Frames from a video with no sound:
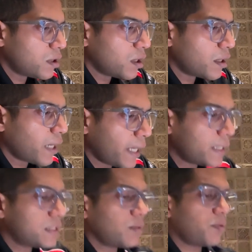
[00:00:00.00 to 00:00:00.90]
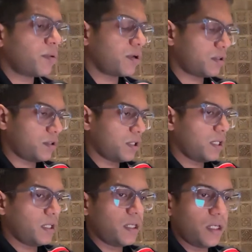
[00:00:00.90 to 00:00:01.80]
Nike's up about
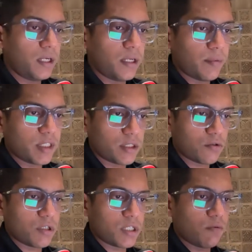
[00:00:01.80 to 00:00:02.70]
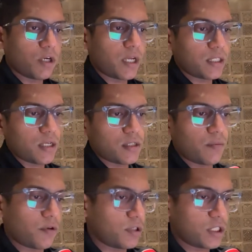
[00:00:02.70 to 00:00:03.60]
3. Let me just go and see what Tesla's up to.
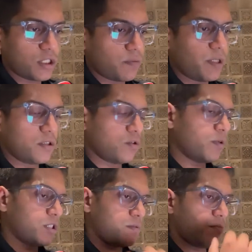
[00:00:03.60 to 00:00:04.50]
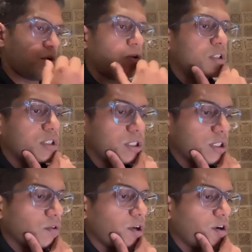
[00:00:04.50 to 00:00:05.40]
It's just been so much nonsense that's
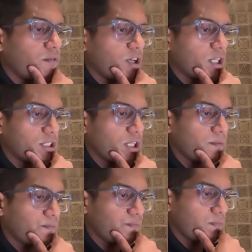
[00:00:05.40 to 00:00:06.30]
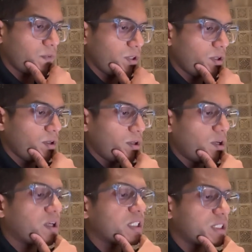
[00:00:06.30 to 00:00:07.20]
going on with Tesla.
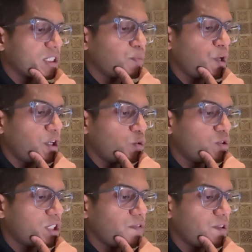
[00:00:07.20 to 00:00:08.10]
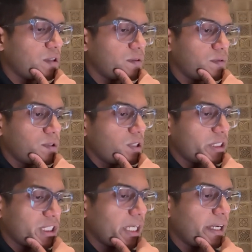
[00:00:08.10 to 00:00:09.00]
Okay, 6.27.
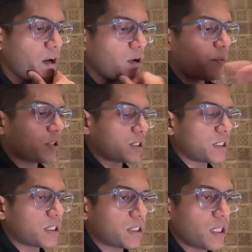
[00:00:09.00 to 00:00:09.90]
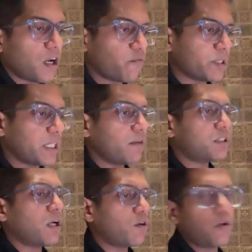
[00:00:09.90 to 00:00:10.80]
Still down about 6.5%. It was down only